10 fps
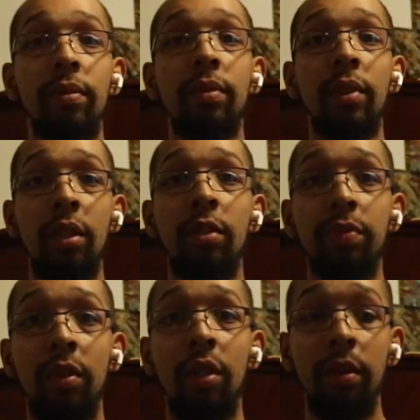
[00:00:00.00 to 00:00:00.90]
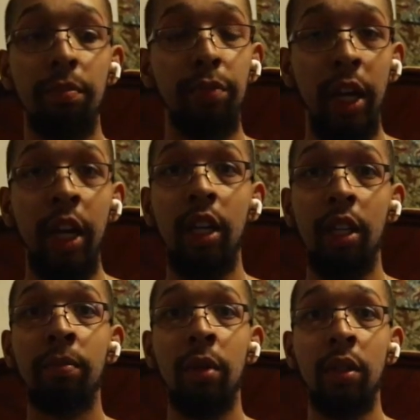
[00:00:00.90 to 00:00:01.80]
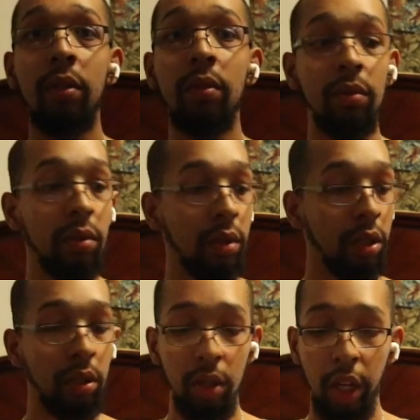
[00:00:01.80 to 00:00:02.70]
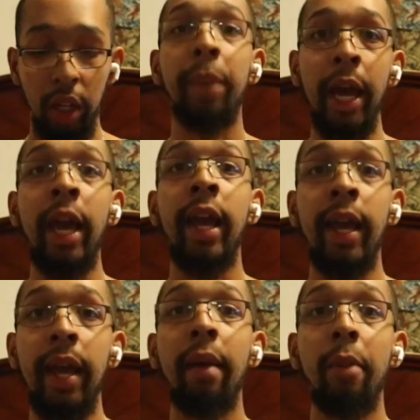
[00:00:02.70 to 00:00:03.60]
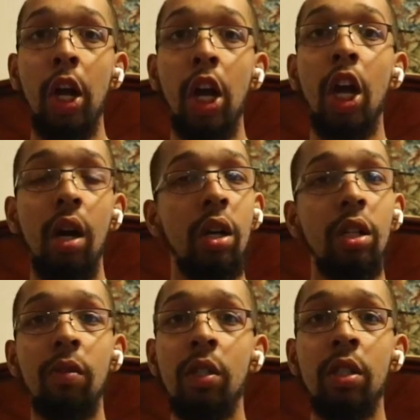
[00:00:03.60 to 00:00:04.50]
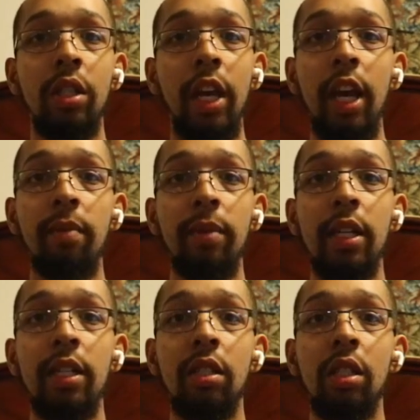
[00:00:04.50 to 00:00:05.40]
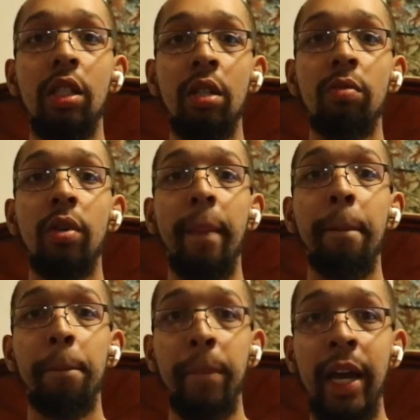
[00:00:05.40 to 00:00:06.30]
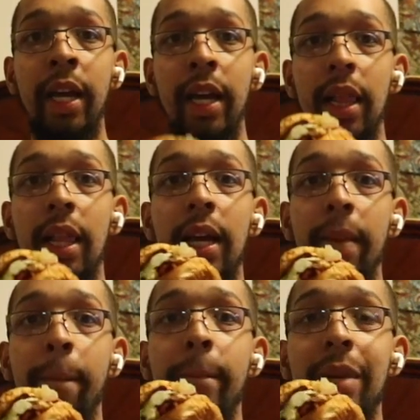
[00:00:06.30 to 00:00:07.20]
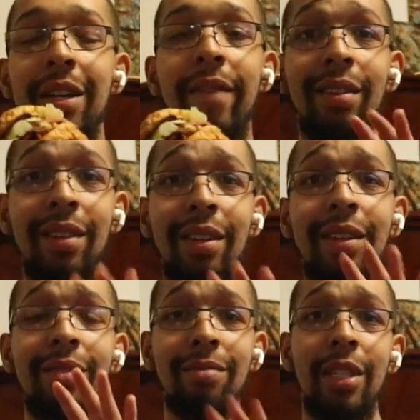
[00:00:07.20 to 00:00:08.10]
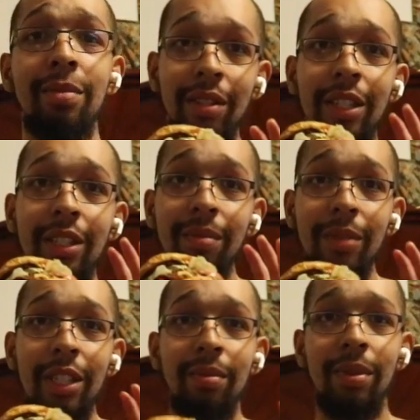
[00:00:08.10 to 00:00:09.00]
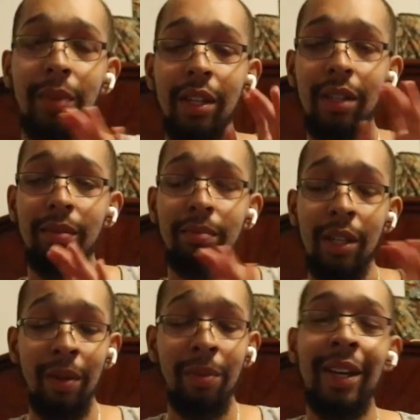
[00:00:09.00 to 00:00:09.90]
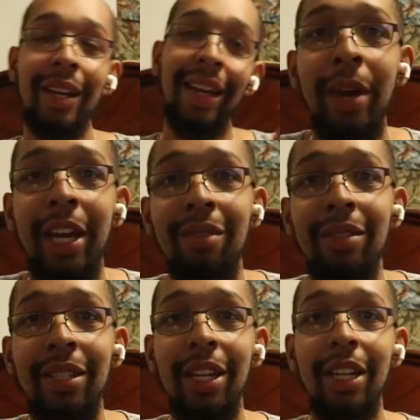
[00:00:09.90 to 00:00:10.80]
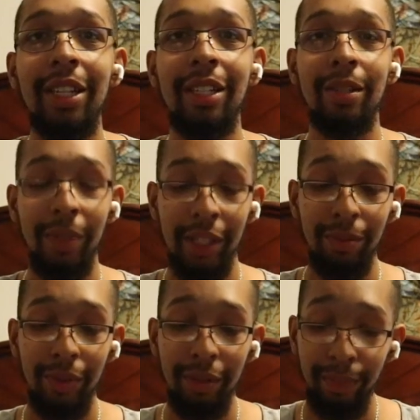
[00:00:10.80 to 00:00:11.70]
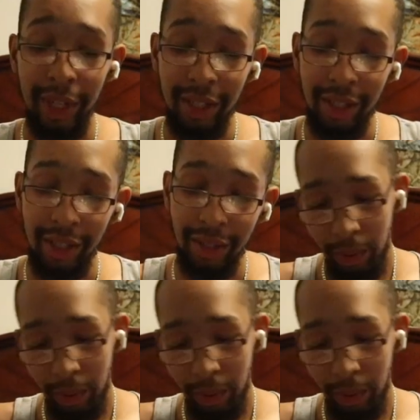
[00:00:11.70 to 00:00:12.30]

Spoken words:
This boy banging, Bill. You like banging, bro. I don't know what to say, but it boy banging like mud, lying baby, dying baby, banging baby. But back up saying this, but this boy busting though.